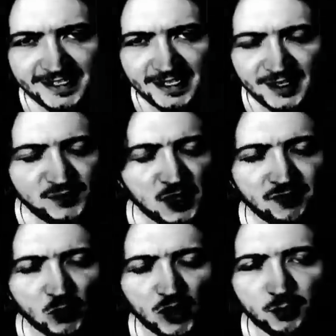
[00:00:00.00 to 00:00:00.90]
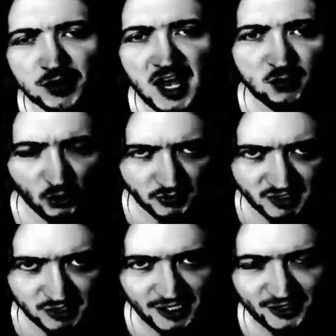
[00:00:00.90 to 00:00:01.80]
If you ever want to play Moment of
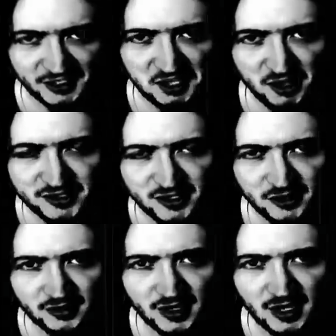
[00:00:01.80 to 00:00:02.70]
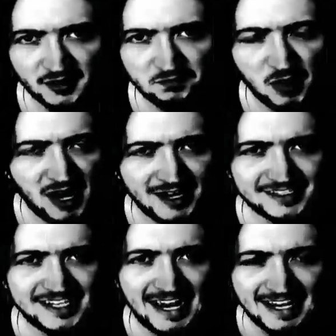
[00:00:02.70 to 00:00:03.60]
Clarity on your
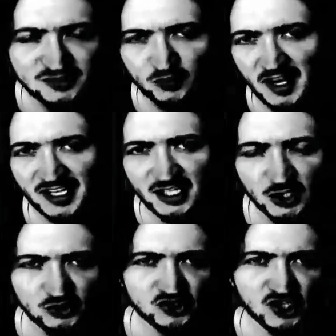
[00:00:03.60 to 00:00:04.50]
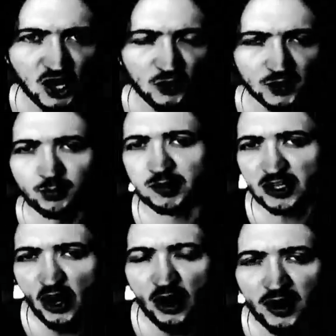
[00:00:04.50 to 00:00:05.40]
podcast, radio show, or
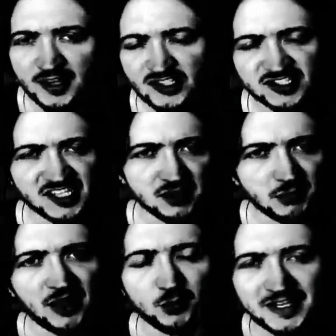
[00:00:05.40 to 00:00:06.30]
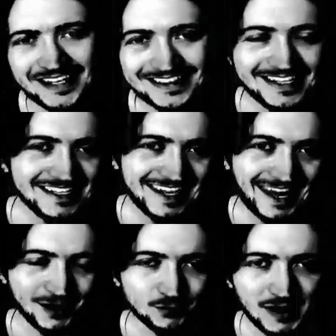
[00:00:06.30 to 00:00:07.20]
blog, just email me at
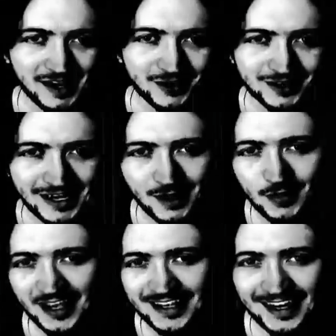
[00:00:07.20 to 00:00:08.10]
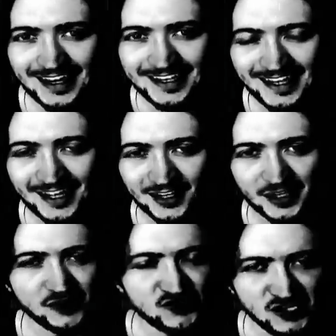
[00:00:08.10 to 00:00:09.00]

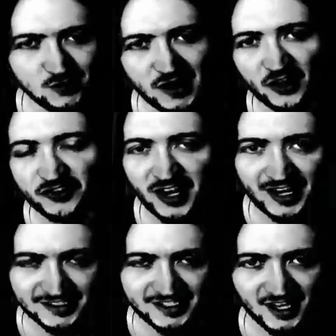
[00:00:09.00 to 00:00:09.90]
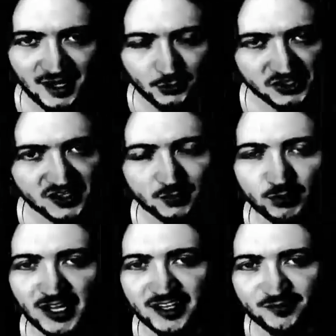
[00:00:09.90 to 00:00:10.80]
leadcampmail@gmail.com, and you can
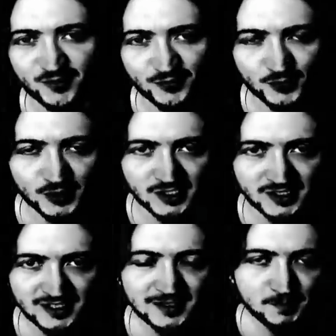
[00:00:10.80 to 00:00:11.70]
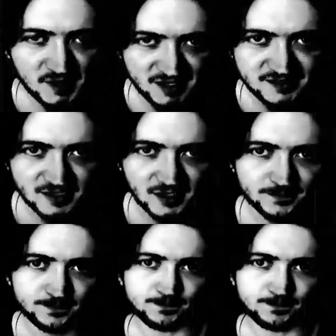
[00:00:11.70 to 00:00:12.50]
play it for free. Thanks a lot.